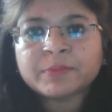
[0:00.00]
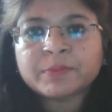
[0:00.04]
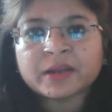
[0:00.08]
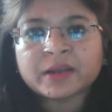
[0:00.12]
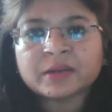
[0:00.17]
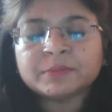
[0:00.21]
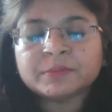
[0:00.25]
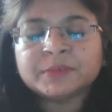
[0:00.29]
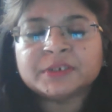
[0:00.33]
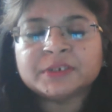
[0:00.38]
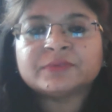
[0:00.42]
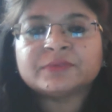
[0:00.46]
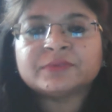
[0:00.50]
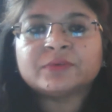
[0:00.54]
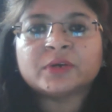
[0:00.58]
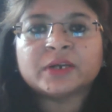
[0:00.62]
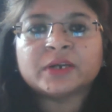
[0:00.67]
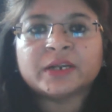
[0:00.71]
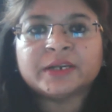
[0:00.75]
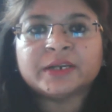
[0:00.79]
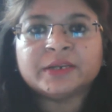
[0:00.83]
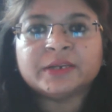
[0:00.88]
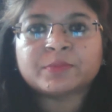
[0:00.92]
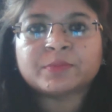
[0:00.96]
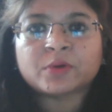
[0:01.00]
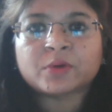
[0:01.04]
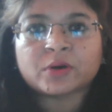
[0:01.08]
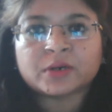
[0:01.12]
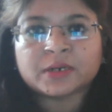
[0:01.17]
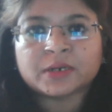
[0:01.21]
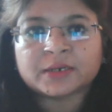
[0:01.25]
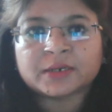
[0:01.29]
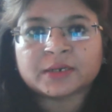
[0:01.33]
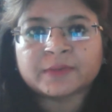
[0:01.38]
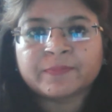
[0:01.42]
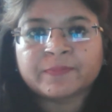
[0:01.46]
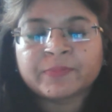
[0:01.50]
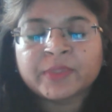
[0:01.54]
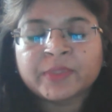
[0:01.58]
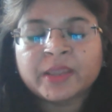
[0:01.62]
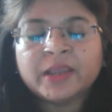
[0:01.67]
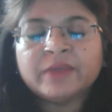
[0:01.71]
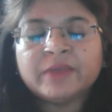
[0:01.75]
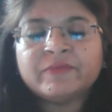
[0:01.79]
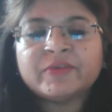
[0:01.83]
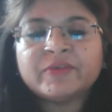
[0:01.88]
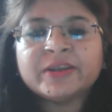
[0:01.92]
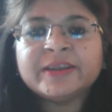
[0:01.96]
parameter for any product.
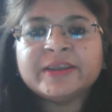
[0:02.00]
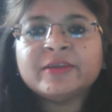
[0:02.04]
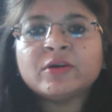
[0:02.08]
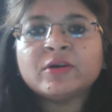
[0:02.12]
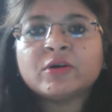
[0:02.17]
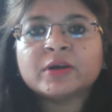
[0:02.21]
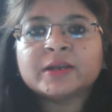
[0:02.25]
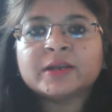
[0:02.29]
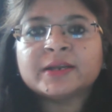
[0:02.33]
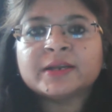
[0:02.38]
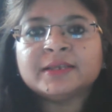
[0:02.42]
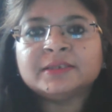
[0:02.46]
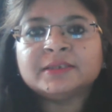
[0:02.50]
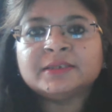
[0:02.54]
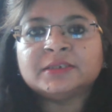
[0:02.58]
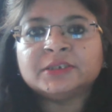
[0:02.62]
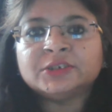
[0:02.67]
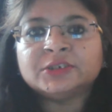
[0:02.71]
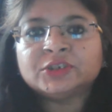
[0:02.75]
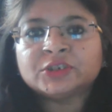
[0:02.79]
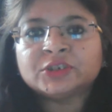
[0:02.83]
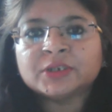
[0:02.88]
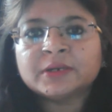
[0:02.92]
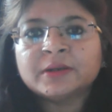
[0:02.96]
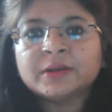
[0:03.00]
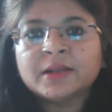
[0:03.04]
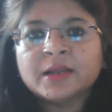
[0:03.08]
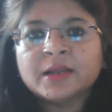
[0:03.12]
If any organization